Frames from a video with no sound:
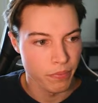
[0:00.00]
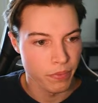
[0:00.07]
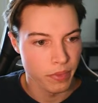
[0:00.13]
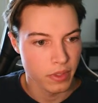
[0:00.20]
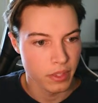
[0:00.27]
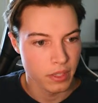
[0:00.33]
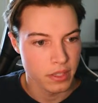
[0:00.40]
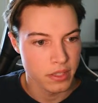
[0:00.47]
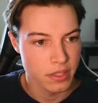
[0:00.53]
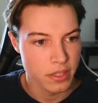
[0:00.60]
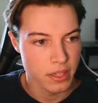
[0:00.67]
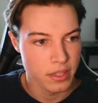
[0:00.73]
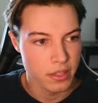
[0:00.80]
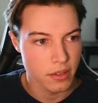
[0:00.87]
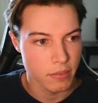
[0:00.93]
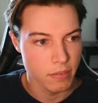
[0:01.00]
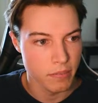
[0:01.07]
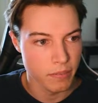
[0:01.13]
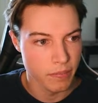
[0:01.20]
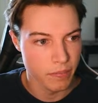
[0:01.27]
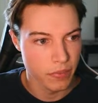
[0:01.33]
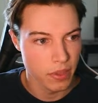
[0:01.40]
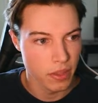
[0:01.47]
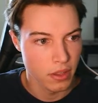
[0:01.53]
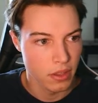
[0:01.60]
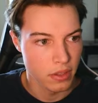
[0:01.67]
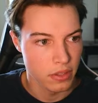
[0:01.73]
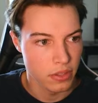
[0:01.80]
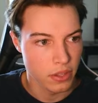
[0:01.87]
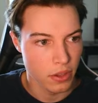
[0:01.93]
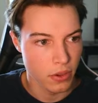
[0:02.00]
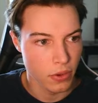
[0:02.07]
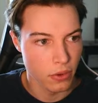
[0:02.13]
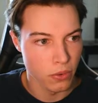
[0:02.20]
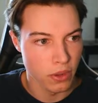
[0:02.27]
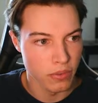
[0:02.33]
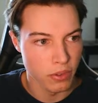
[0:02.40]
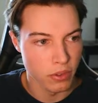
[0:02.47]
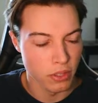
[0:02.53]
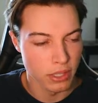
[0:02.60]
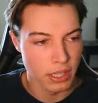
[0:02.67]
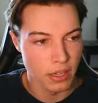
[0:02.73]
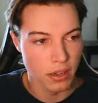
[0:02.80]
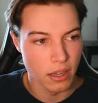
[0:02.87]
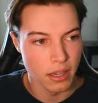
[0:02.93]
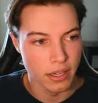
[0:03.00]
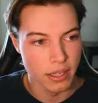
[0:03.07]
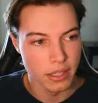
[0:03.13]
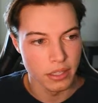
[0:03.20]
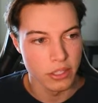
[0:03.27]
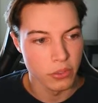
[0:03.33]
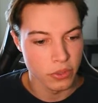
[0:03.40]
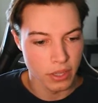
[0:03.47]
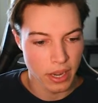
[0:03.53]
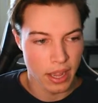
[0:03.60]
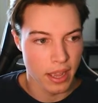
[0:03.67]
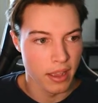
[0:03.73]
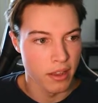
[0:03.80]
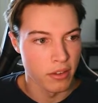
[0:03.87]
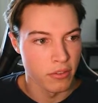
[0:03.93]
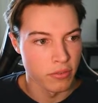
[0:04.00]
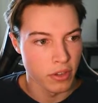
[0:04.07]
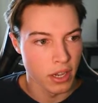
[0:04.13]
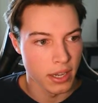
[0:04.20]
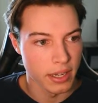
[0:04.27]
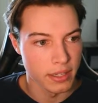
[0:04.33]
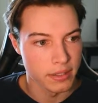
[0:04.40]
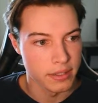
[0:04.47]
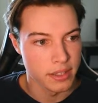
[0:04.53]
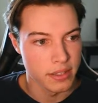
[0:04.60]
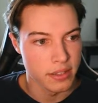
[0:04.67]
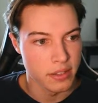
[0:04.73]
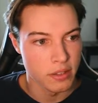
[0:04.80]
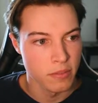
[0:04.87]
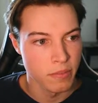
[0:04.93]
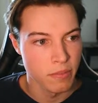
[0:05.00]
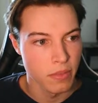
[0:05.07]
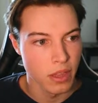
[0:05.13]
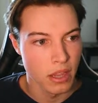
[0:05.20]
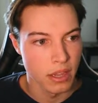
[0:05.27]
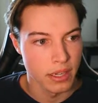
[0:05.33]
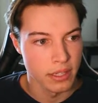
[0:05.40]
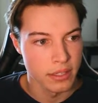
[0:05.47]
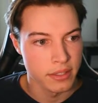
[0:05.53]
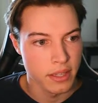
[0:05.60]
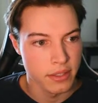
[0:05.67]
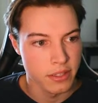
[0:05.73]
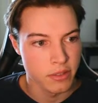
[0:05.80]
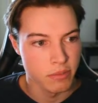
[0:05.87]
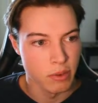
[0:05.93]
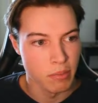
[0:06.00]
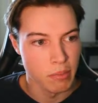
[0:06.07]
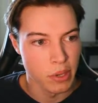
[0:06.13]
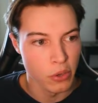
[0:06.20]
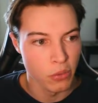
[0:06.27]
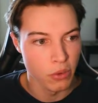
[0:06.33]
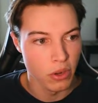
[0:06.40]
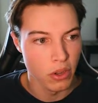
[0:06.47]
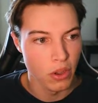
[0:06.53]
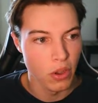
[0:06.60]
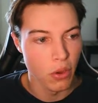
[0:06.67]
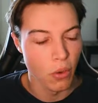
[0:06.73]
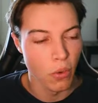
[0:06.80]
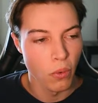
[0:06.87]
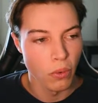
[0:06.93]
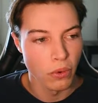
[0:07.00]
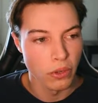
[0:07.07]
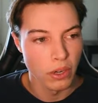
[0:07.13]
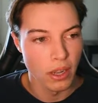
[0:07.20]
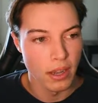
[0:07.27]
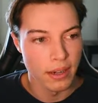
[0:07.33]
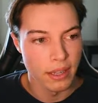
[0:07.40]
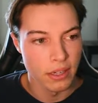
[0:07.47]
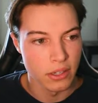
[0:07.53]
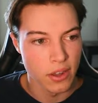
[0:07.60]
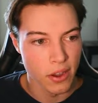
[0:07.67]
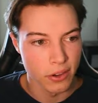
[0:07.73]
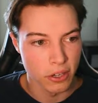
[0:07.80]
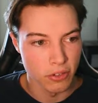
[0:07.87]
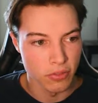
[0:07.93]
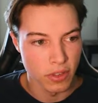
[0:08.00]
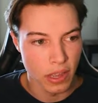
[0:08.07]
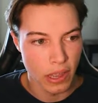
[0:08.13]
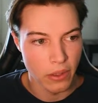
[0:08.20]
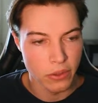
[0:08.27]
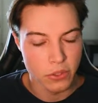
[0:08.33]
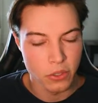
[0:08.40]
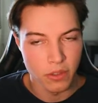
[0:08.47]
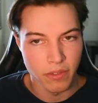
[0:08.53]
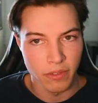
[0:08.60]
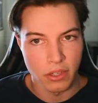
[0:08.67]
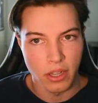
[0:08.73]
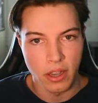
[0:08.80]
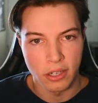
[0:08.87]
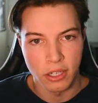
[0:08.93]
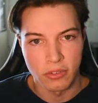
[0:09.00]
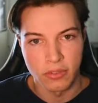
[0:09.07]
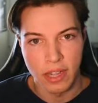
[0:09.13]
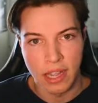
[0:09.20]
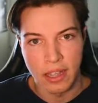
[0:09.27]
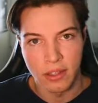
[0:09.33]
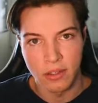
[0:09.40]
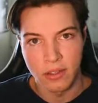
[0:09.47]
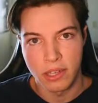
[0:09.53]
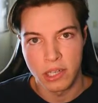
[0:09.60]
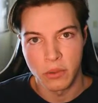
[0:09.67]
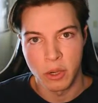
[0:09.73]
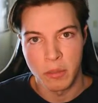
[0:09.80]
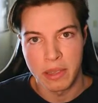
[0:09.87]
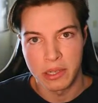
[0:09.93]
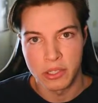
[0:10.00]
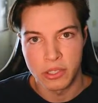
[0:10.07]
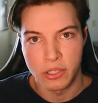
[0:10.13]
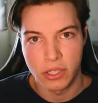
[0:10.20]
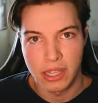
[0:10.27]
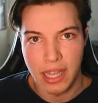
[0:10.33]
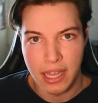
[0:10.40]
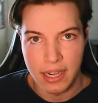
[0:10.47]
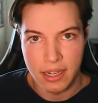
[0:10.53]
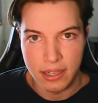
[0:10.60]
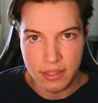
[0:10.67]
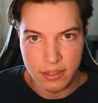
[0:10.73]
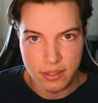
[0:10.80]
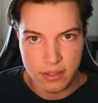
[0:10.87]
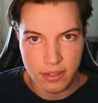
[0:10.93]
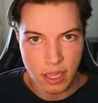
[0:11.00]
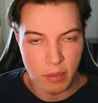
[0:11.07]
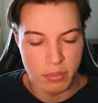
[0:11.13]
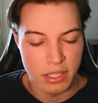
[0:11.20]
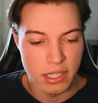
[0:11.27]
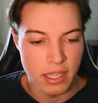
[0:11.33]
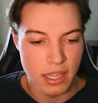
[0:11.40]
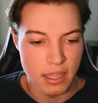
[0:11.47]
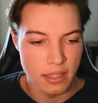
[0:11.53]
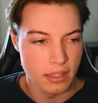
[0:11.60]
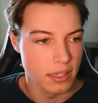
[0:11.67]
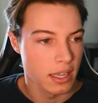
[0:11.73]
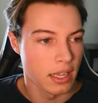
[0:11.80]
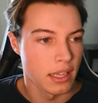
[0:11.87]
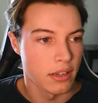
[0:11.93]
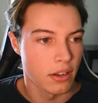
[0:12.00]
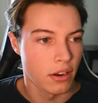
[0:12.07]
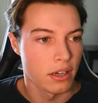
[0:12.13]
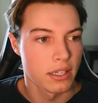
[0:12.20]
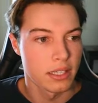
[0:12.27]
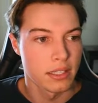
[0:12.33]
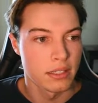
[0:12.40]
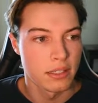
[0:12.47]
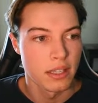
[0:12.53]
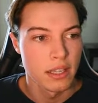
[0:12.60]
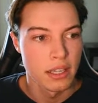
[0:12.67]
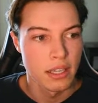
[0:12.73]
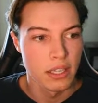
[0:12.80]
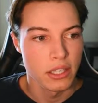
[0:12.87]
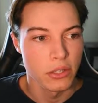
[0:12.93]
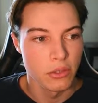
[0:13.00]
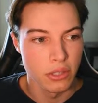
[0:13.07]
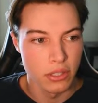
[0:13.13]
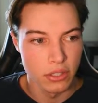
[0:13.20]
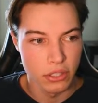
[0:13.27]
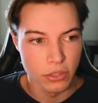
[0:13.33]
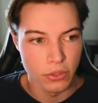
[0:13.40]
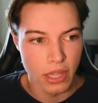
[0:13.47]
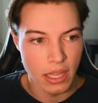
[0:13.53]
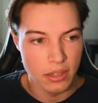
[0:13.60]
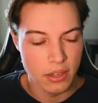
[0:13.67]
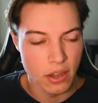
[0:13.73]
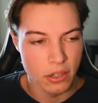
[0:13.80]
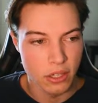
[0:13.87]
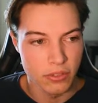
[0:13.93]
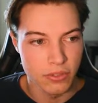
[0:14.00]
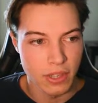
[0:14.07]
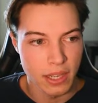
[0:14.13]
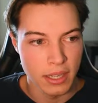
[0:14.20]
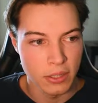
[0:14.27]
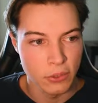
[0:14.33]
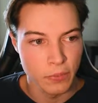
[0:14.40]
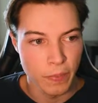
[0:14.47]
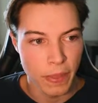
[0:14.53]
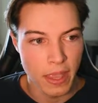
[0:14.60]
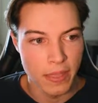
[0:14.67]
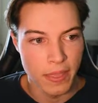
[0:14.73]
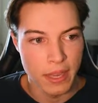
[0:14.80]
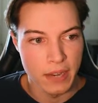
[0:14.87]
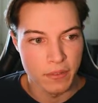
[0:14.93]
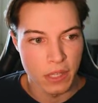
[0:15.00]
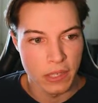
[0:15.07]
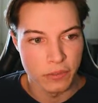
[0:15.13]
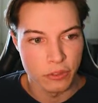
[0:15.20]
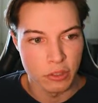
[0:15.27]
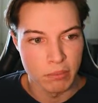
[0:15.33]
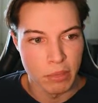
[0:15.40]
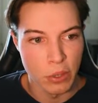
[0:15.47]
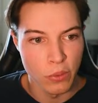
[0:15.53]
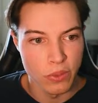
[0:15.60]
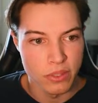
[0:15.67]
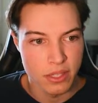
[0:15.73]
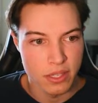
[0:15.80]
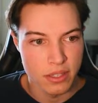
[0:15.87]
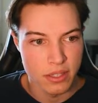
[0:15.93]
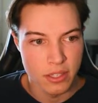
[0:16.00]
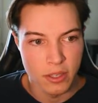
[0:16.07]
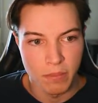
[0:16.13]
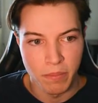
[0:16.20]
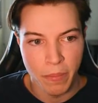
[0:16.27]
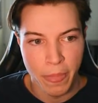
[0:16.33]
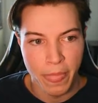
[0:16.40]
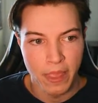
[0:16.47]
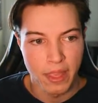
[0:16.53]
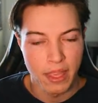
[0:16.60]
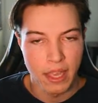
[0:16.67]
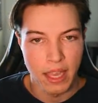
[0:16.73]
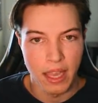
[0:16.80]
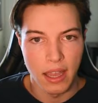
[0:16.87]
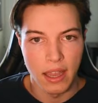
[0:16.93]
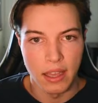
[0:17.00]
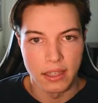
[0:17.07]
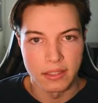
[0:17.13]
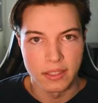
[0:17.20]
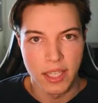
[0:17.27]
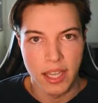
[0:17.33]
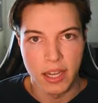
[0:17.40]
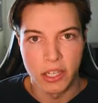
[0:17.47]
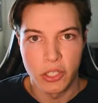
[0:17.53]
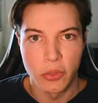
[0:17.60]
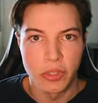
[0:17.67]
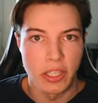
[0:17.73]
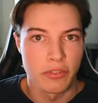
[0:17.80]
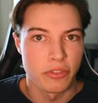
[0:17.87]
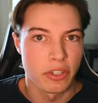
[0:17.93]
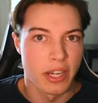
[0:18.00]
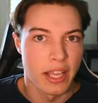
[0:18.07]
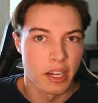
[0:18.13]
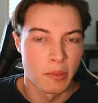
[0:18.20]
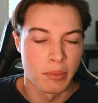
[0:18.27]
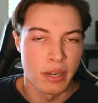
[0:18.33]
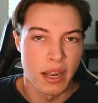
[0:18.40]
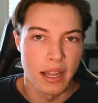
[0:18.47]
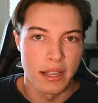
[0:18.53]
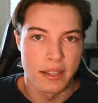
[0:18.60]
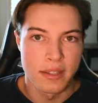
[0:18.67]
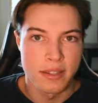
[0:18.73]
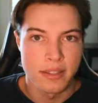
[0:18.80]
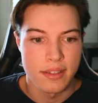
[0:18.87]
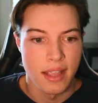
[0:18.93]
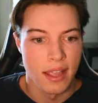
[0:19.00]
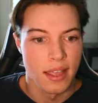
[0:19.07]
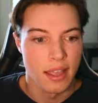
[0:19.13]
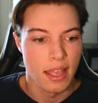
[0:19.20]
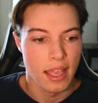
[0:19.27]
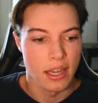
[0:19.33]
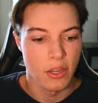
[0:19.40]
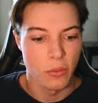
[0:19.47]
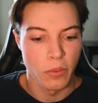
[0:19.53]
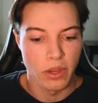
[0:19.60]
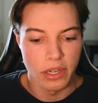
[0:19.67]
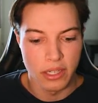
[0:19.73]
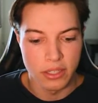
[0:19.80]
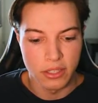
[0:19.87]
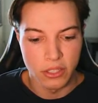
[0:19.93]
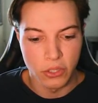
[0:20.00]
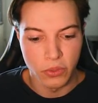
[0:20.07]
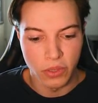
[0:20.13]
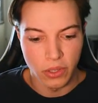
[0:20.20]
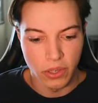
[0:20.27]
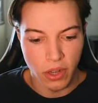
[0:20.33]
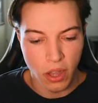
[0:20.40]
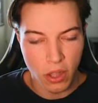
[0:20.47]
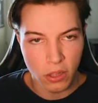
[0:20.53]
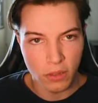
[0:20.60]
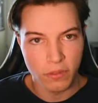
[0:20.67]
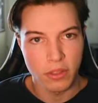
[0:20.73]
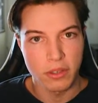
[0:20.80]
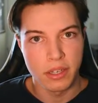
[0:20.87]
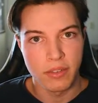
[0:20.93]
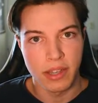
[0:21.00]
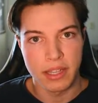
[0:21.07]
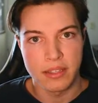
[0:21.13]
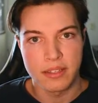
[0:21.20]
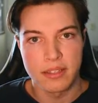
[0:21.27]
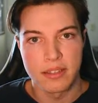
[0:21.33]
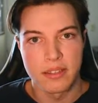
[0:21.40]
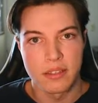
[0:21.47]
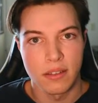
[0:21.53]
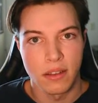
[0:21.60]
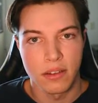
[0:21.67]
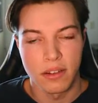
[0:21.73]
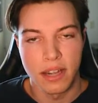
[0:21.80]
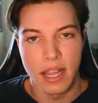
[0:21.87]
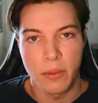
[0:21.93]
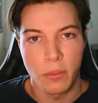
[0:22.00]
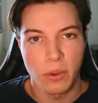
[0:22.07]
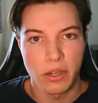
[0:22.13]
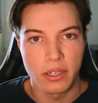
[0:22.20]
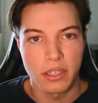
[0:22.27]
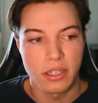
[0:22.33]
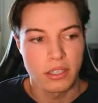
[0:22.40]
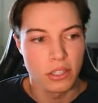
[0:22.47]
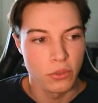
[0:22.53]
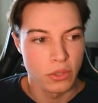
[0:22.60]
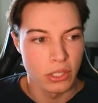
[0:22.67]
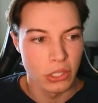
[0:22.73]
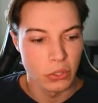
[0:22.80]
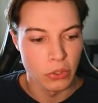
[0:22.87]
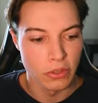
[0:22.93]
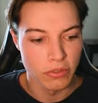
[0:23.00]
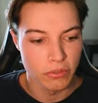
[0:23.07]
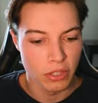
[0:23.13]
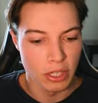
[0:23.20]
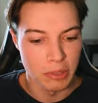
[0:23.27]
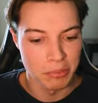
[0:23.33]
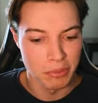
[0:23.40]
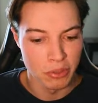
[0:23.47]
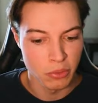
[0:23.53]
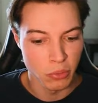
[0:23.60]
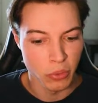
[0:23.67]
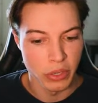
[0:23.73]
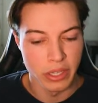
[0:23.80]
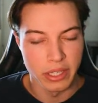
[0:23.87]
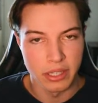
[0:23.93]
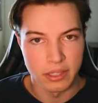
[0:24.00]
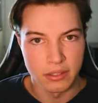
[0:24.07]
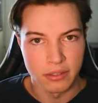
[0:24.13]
system. So if you look at audit, you can have audit system, audit system remote, or audit Docker file. So if you have a Docker file and you want to make sure that it is up to date and hardened, you can do that Docker file. And then if you have a remote system, Uh, say you're doing it for an enterprise and you wanted to do it on all of the devices on your network, you could do it from one